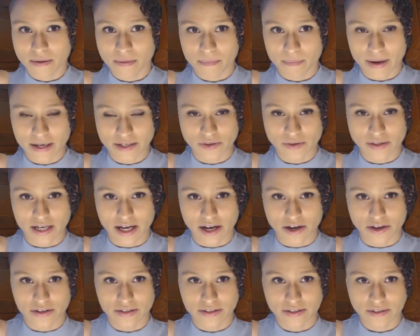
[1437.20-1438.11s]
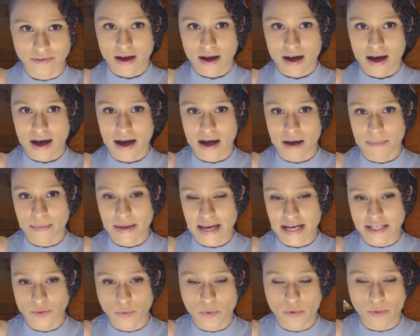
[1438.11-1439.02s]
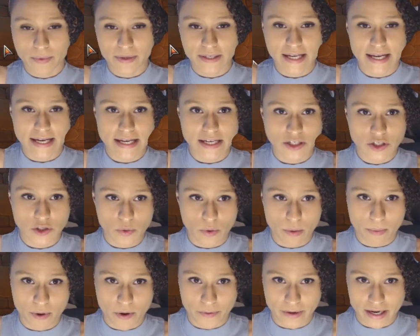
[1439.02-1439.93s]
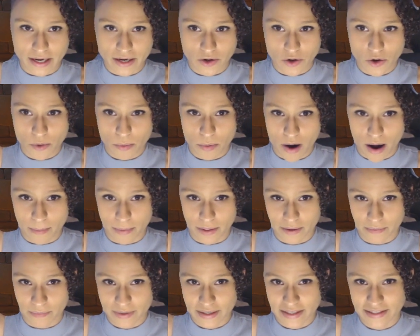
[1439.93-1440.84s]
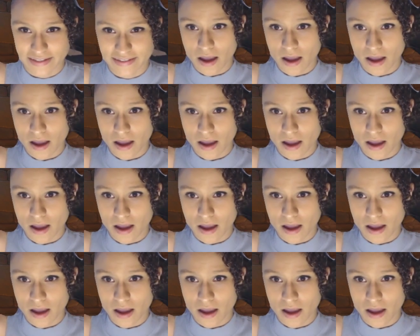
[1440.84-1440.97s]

pass our attackers. Yes, we will be taking 2 opponent. No problem.